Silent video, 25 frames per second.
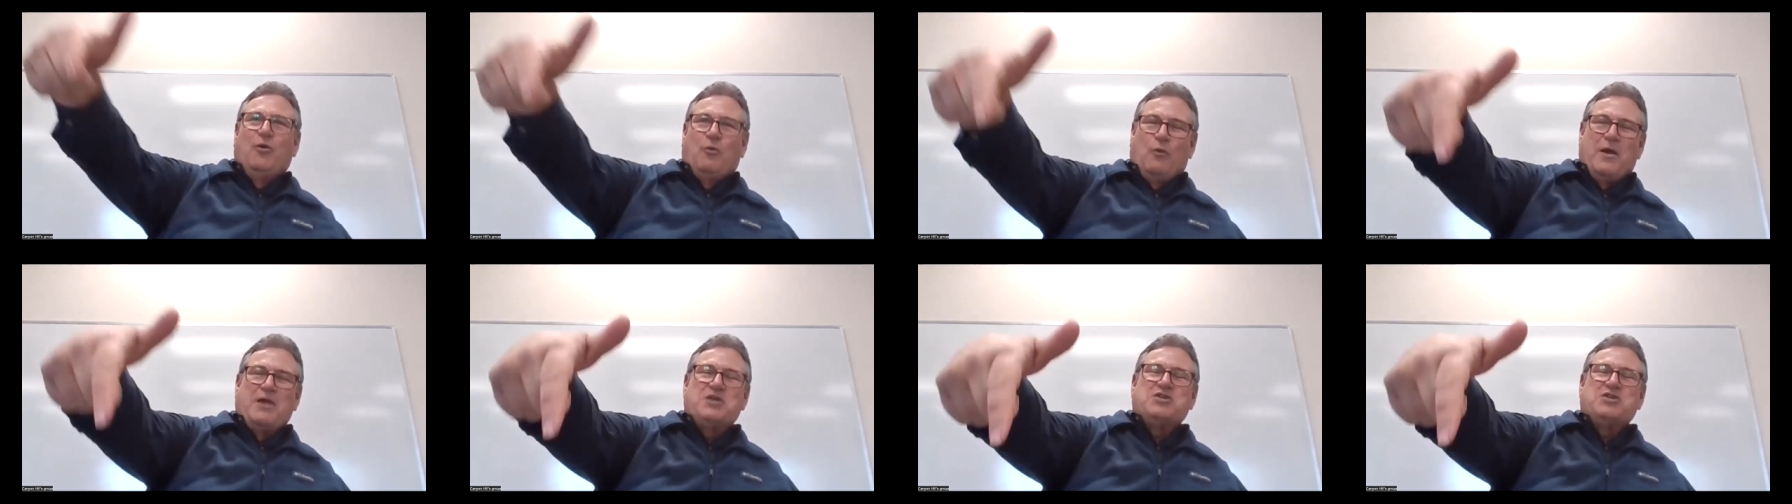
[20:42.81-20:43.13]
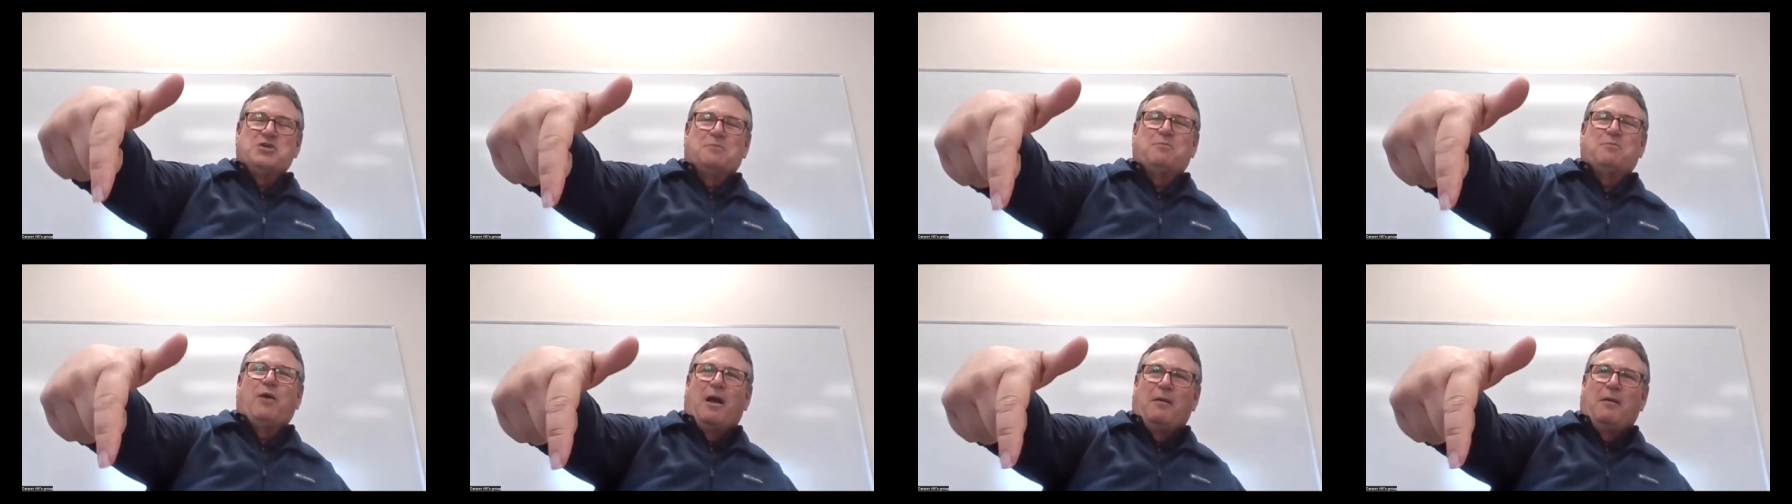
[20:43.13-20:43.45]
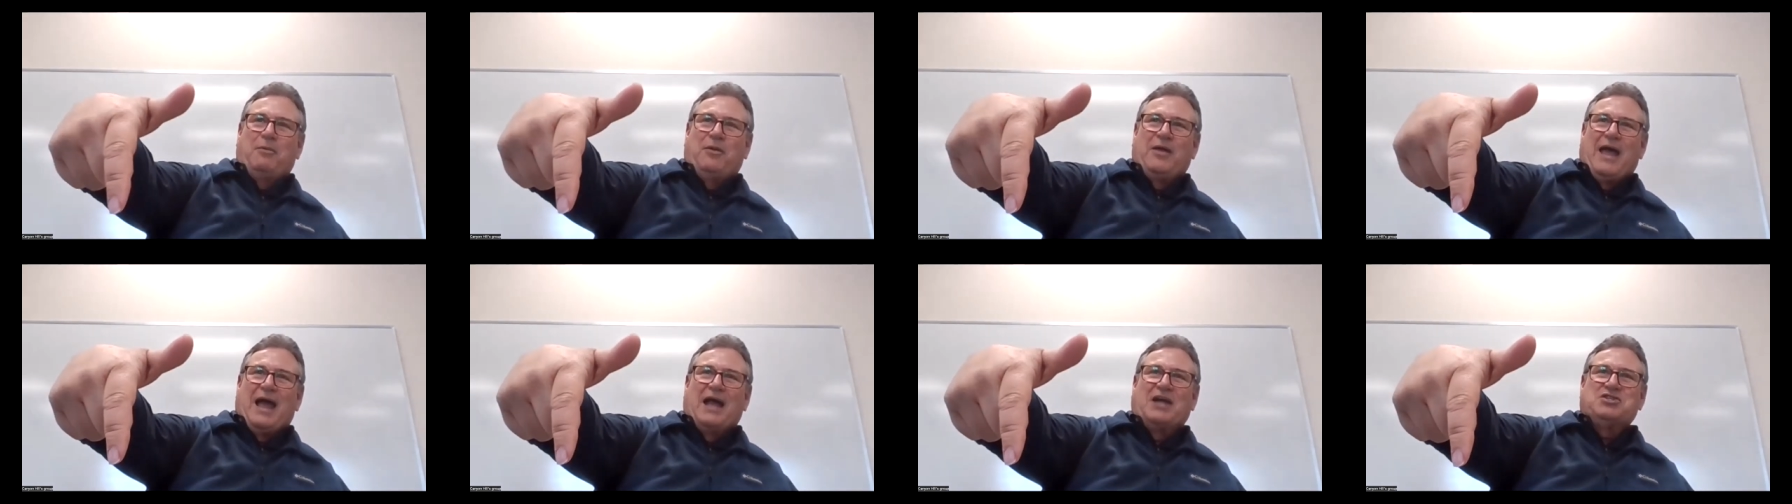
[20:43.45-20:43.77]
we should
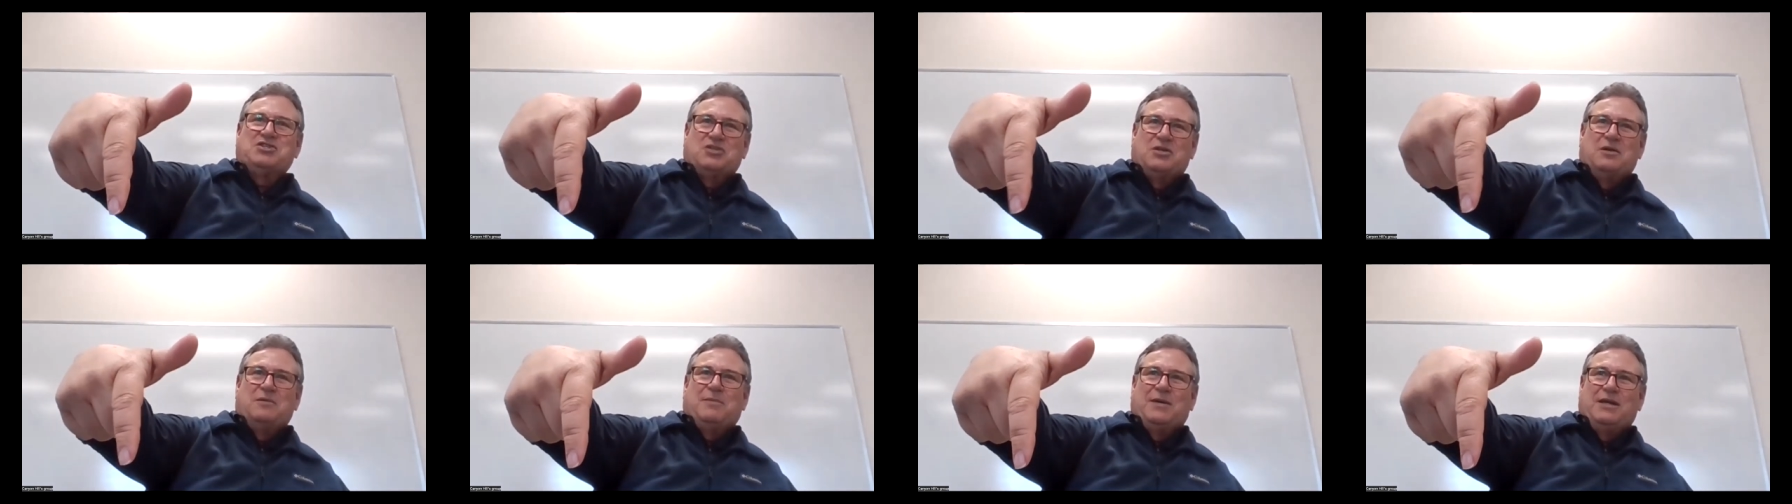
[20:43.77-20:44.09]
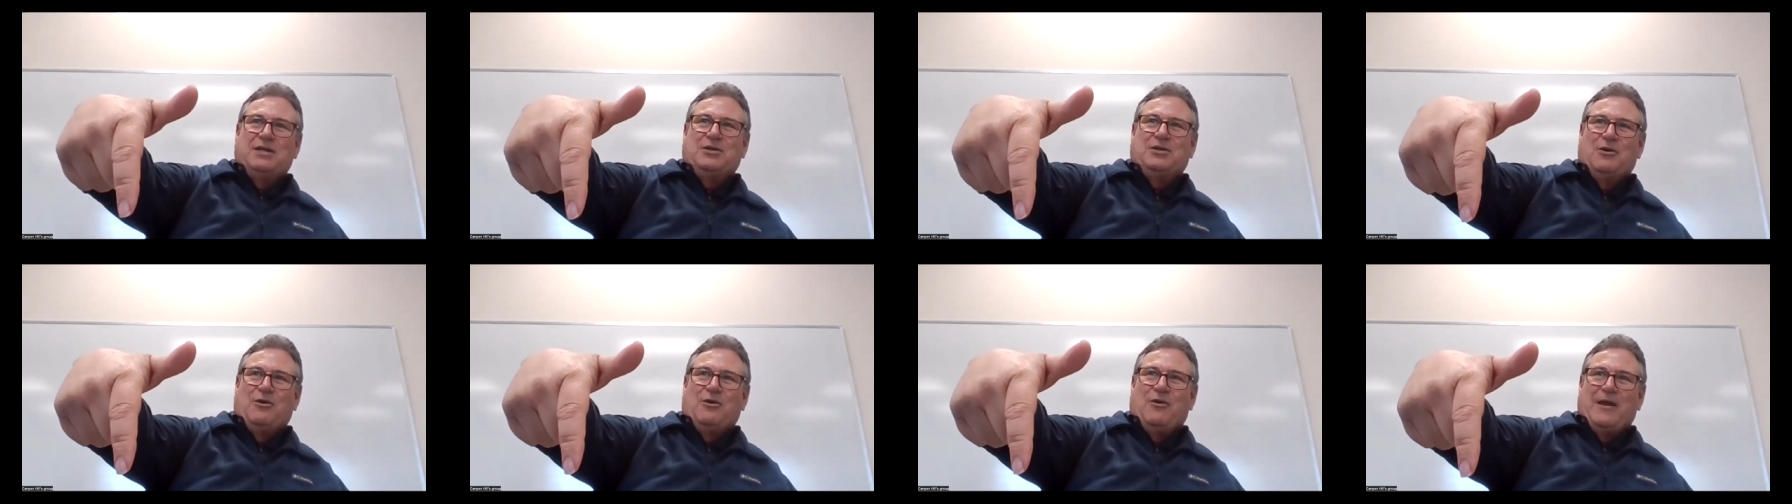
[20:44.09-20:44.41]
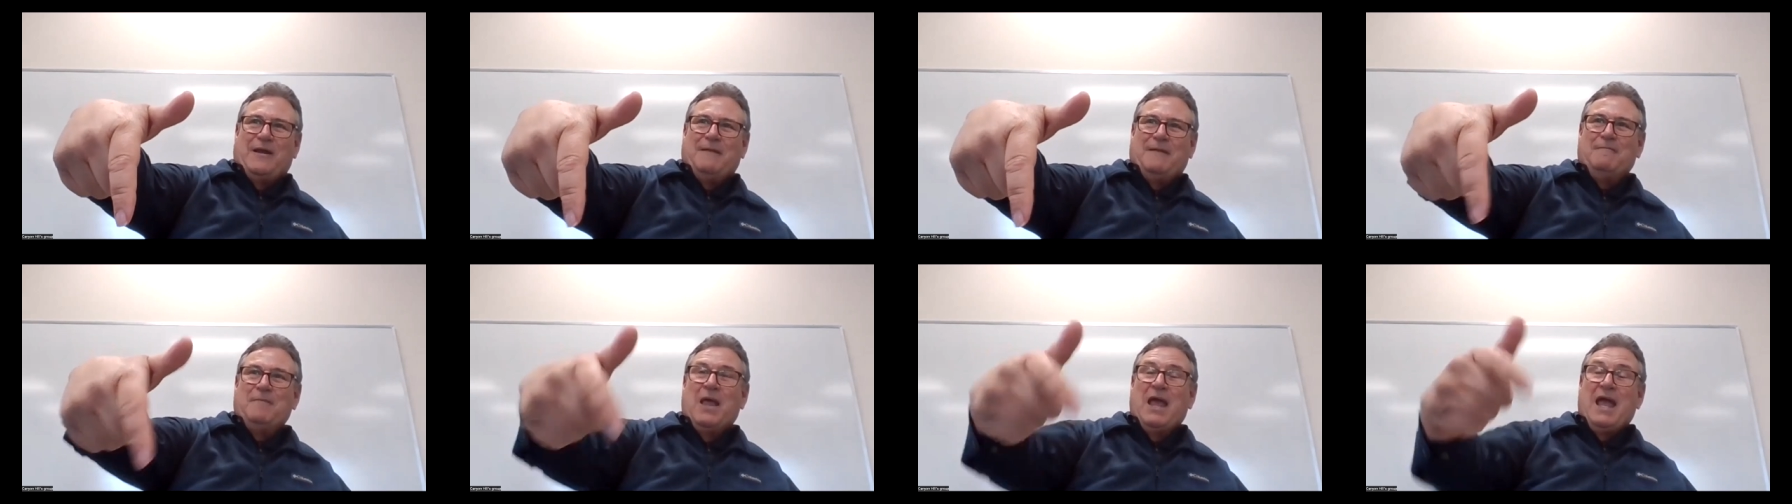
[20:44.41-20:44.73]
probably actually be
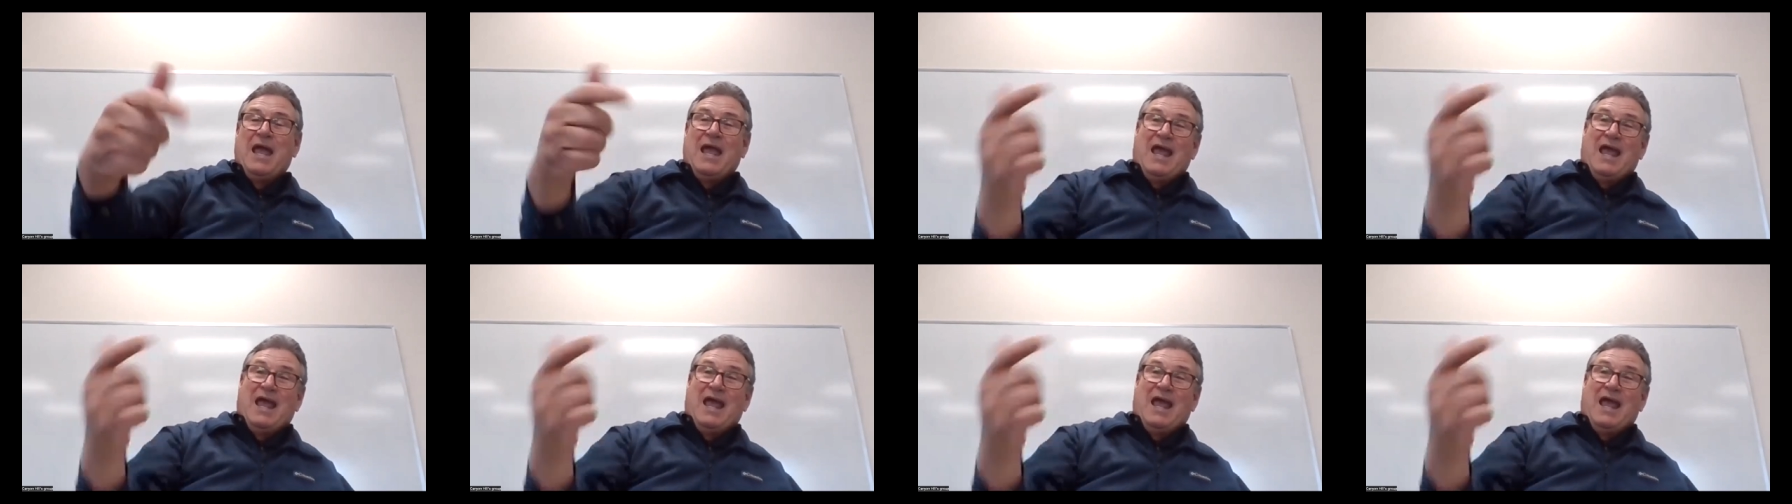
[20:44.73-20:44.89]
doing